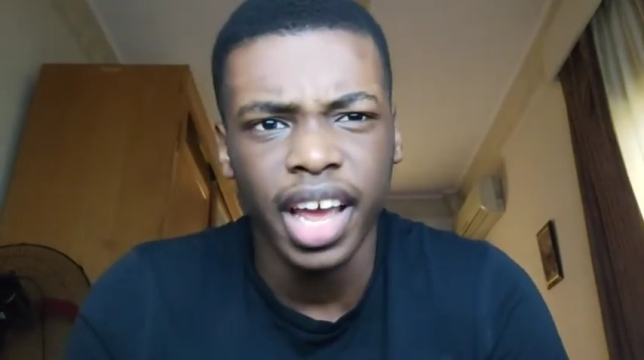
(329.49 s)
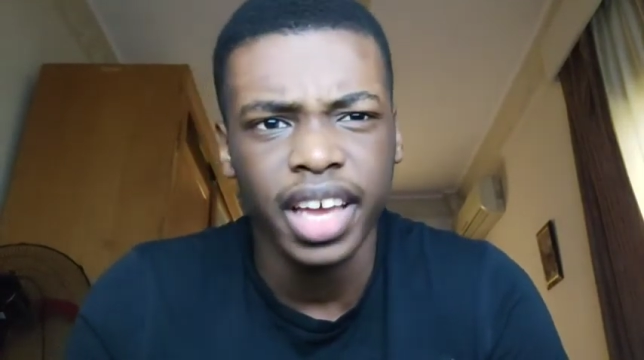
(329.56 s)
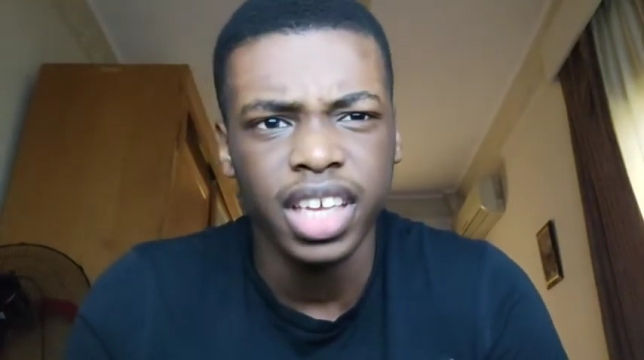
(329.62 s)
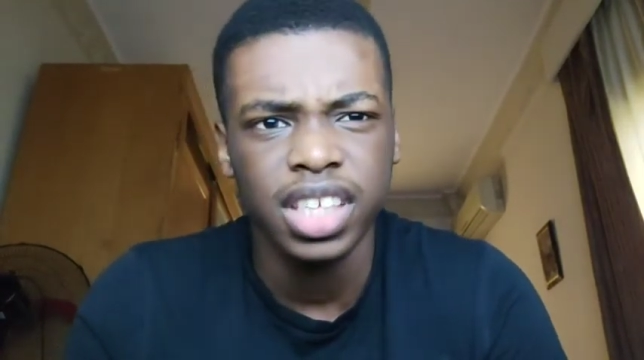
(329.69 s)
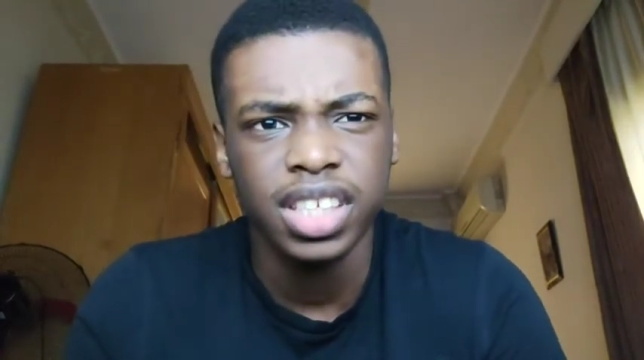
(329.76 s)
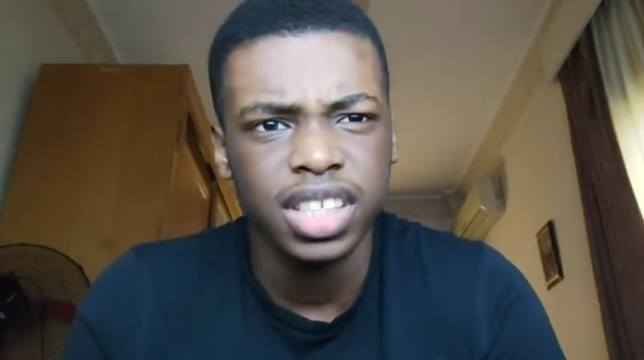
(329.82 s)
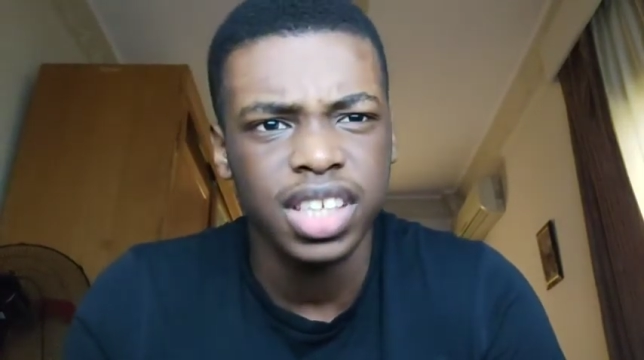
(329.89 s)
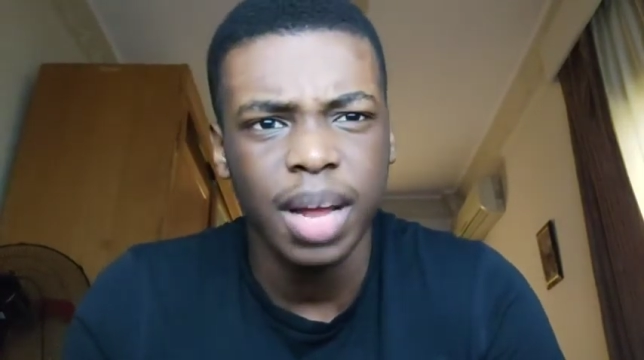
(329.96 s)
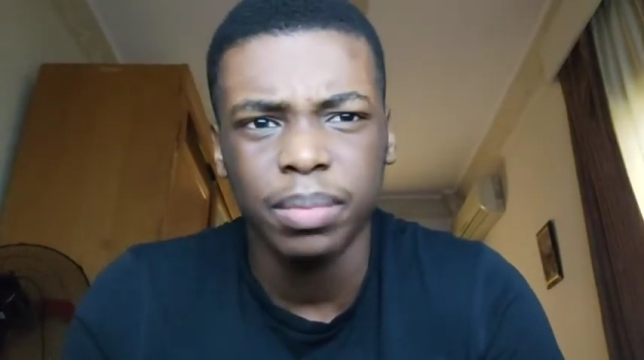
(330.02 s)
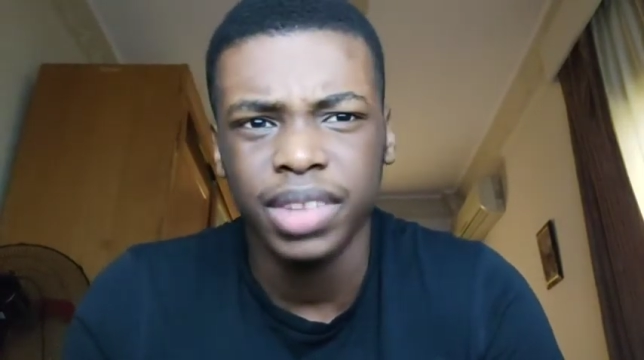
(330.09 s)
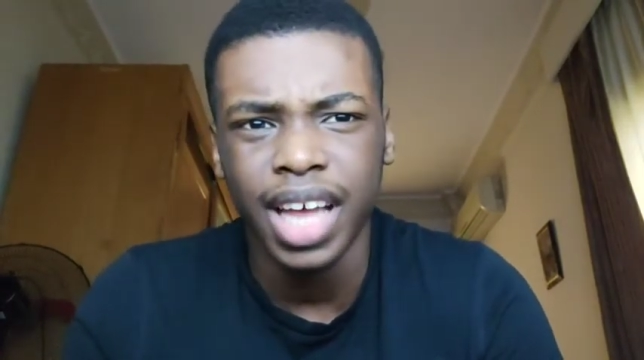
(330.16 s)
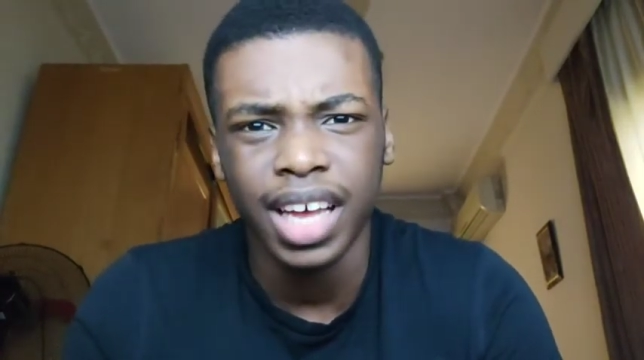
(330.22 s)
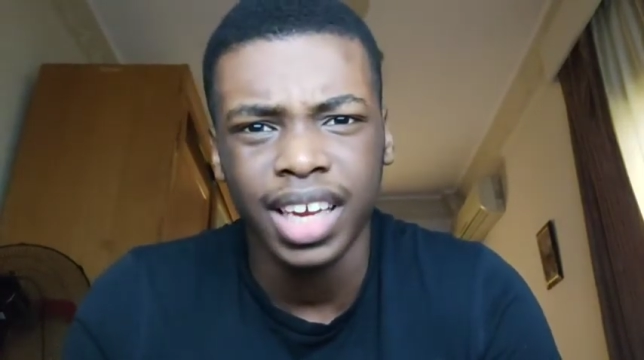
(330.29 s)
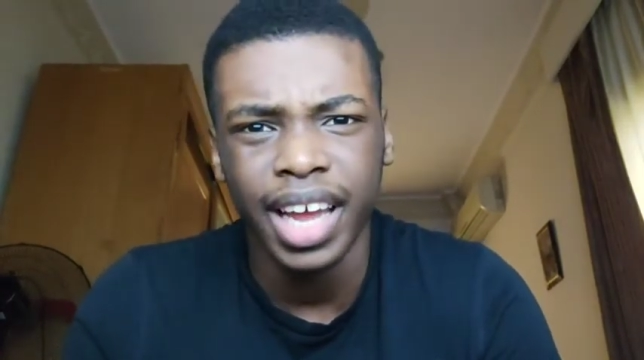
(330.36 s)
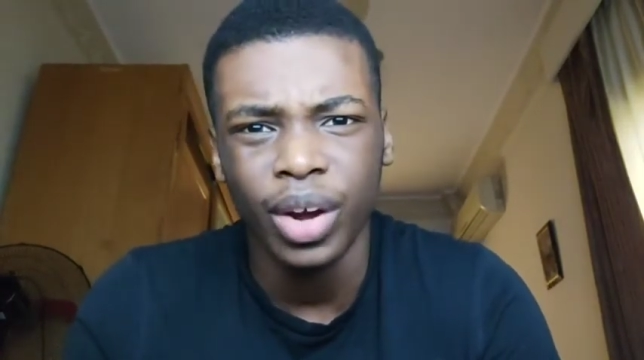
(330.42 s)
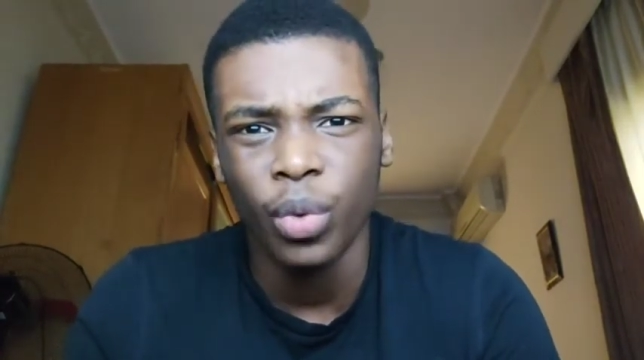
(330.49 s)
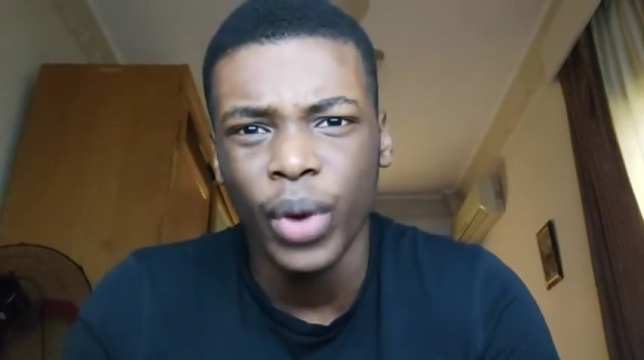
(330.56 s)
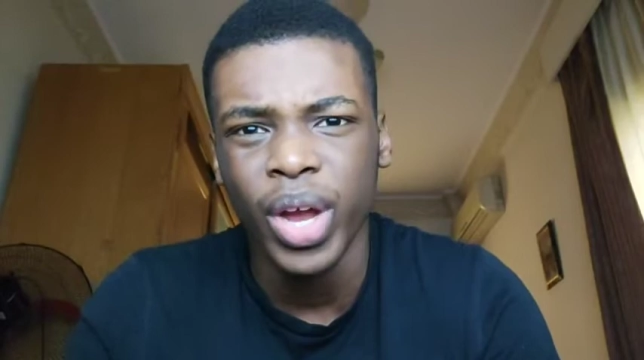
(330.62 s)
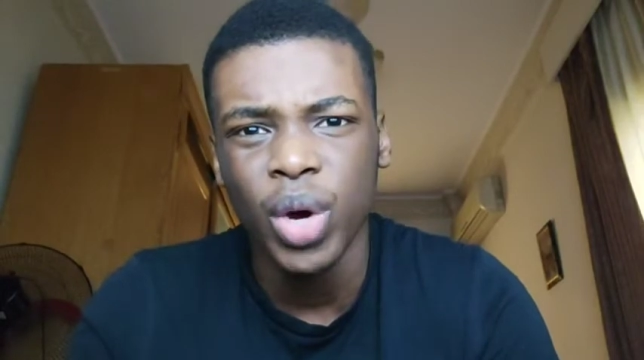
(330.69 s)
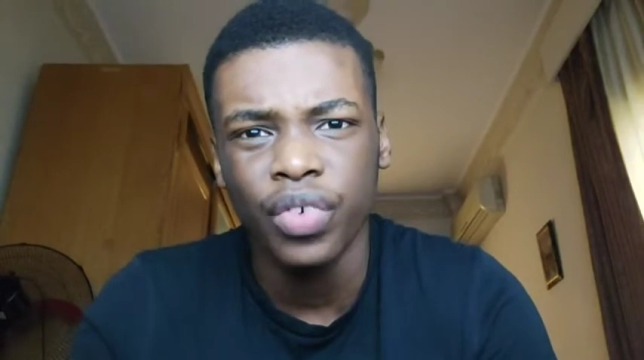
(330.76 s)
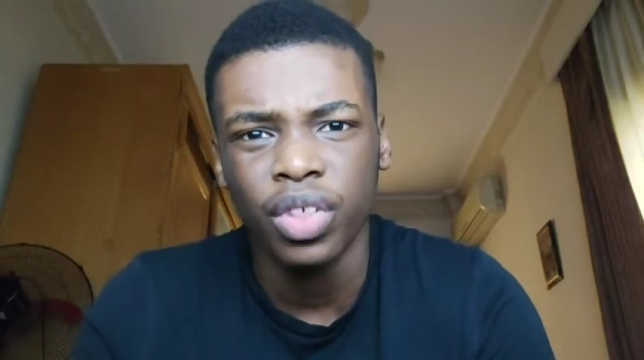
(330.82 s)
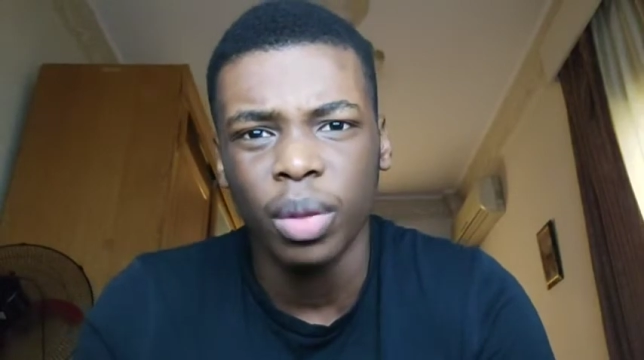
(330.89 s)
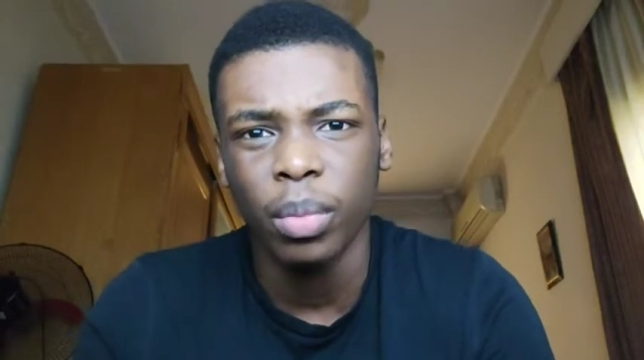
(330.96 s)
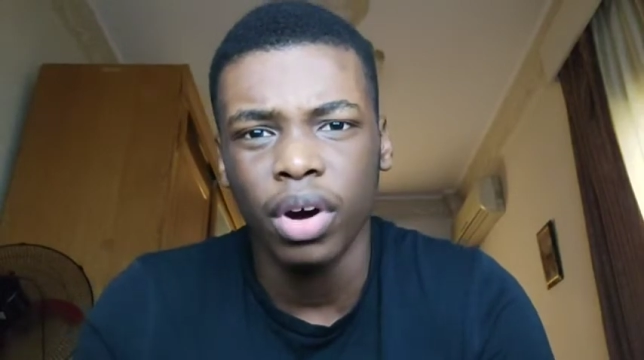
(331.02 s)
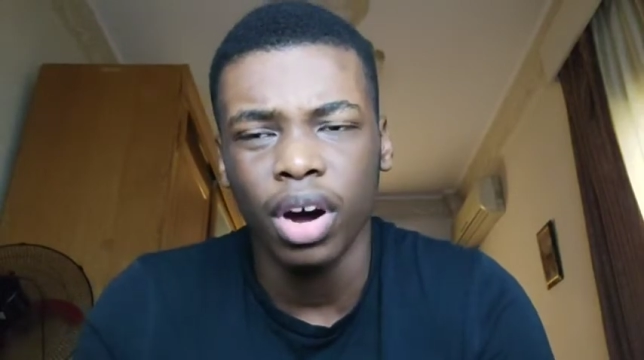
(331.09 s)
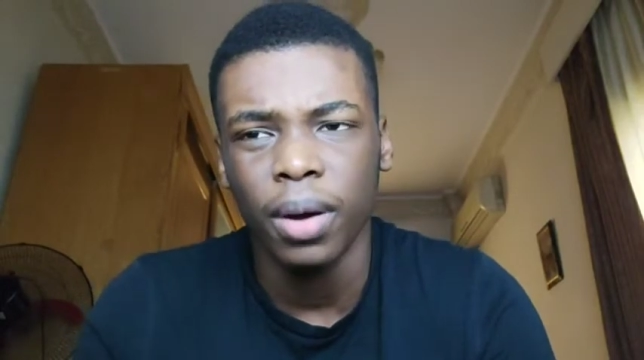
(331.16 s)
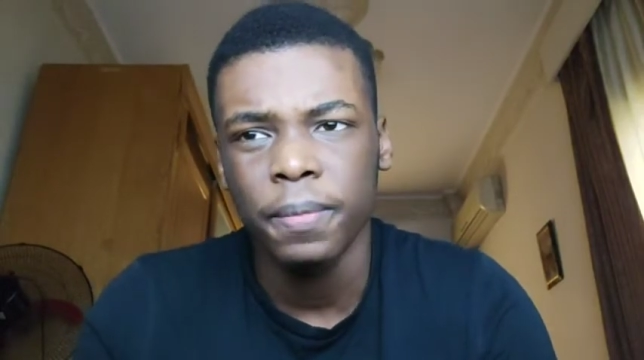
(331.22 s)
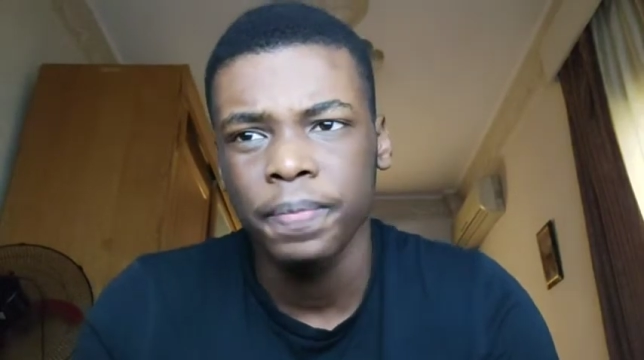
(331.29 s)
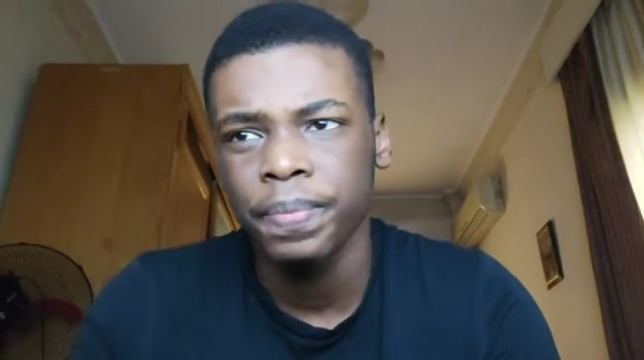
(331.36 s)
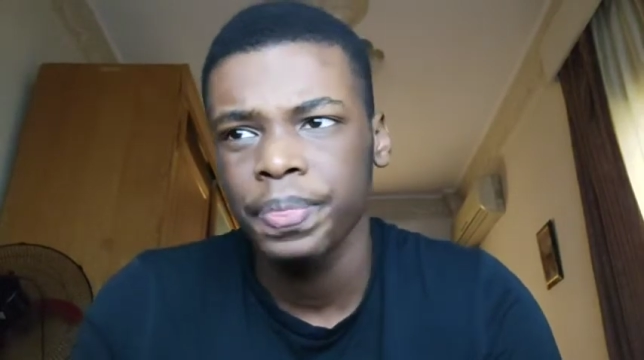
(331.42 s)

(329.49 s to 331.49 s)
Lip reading: like, he slapped that, like, way over the bar.